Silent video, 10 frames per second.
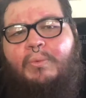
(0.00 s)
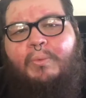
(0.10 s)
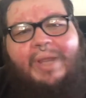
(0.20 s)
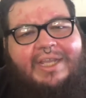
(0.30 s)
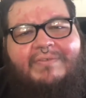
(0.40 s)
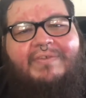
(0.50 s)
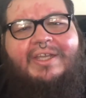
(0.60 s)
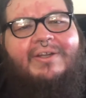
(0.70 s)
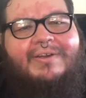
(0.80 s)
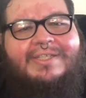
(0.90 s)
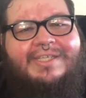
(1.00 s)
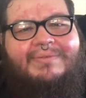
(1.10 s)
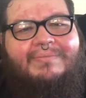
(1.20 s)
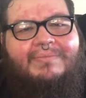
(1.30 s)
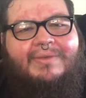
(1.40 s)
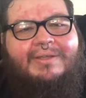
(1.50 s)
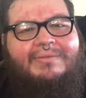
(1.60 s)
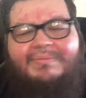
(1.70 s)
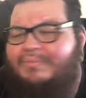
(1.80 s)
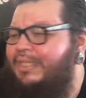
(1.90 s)
Wingfinger isn't
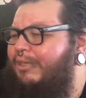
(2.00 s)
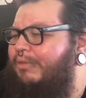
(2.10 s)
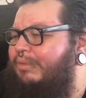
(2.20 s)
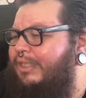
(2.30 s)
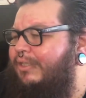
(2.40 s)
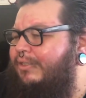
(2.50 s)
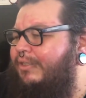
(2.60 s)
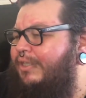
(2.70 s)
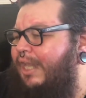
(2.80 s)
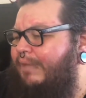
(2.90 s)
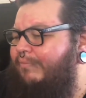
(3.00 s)
a terribly good name